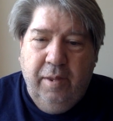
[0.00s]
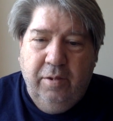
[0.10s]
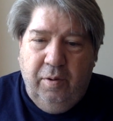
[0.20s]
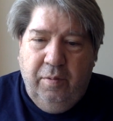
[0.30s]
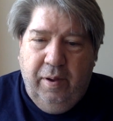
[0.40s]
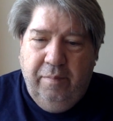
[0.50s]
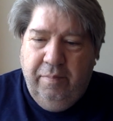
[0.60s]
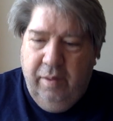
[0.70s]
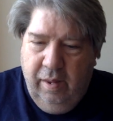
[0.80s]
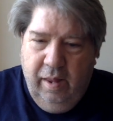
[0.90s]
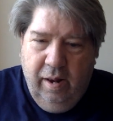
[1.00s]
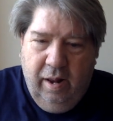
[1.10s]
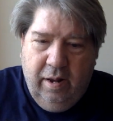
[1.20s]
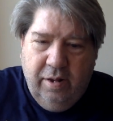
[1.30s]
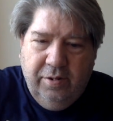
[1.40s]
So anyway,
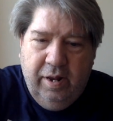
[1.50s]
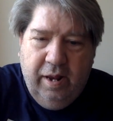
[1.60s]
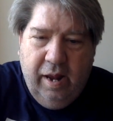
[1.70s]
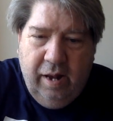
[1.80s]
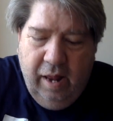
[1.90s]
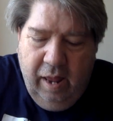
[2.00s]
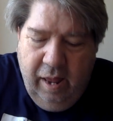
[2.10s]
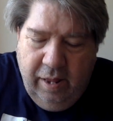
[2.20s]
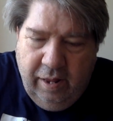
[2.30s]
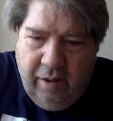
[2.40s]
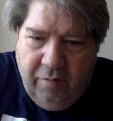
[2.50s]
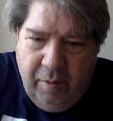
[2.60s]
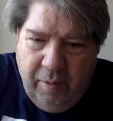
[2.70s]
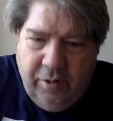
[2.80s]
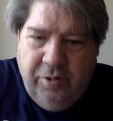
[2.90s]
like I say again, thank you
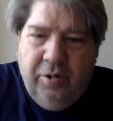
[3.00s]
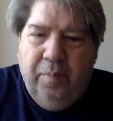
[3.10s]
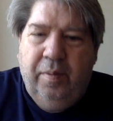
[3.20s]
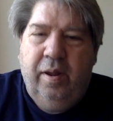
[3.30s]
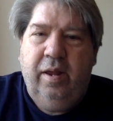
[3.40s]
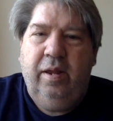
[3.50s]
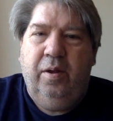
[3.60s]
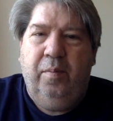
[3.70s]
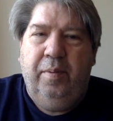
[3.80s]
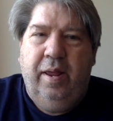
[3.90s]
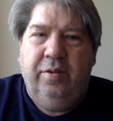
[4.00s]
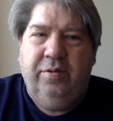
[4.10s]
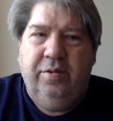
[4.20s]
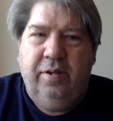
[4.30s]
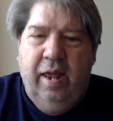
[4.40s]
very much. Goodbye, God
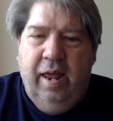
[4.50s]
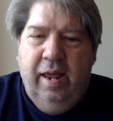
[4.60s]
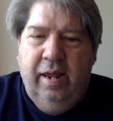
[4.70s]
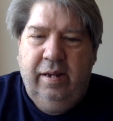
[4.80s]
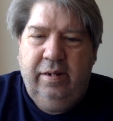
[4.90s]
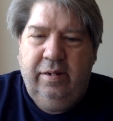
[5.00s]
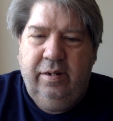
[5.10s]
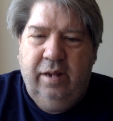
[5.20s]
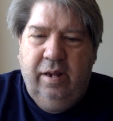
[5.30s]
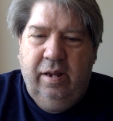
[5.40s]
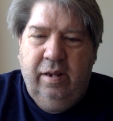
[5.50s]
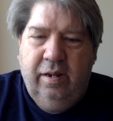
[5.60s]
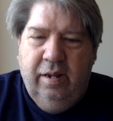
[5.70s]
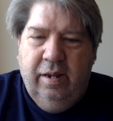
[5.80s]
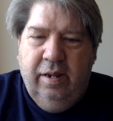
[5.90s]
bless, and
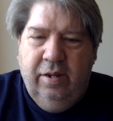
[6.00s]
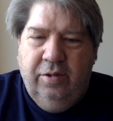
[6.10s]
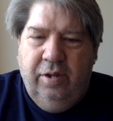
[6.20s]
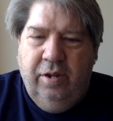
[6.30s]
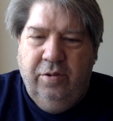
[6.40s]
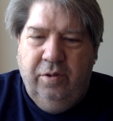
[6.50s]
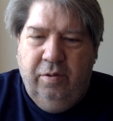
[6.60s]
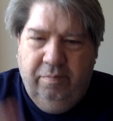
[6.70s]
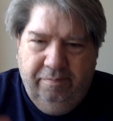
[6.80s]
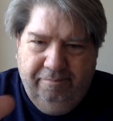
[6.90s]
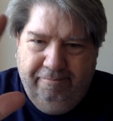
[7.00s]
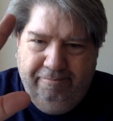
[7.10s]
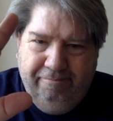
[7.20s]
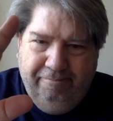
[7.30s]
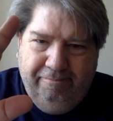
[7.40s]
see you soon.
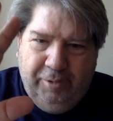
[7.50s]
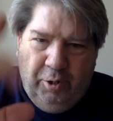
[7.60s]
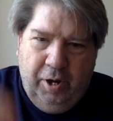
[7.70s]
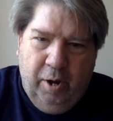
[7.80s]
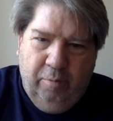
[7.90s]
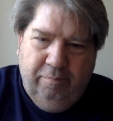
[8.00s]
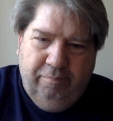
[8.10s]
Cheerio.